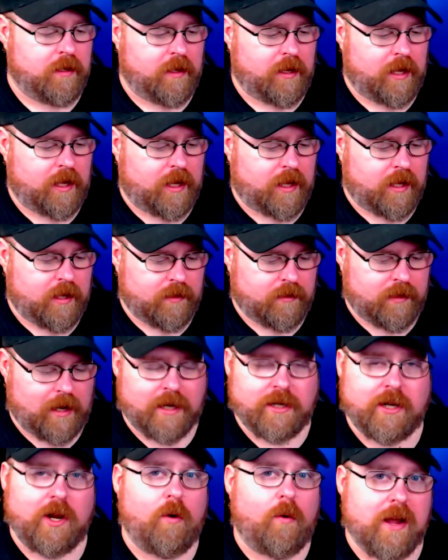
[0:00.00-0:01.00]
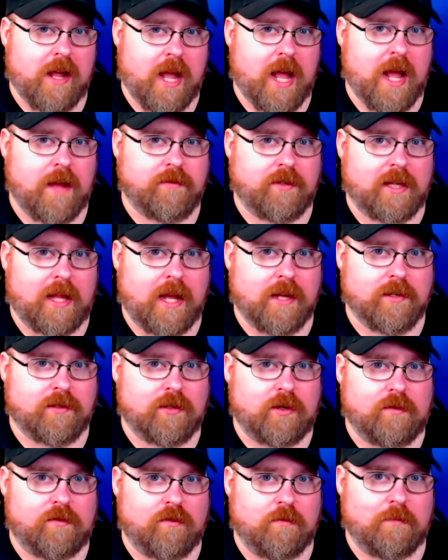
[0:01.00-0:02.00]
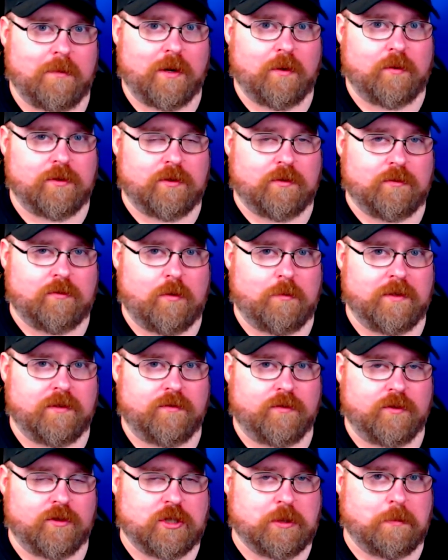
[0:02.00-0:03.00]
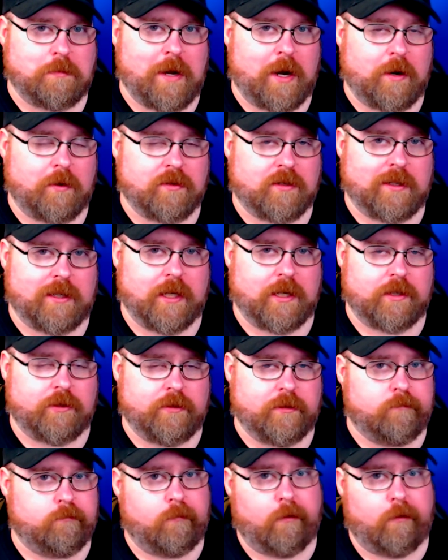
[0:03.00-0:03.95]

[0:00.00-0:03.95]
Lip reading: and I know I have a lasso for my Wonder Woman for Superpowers collection,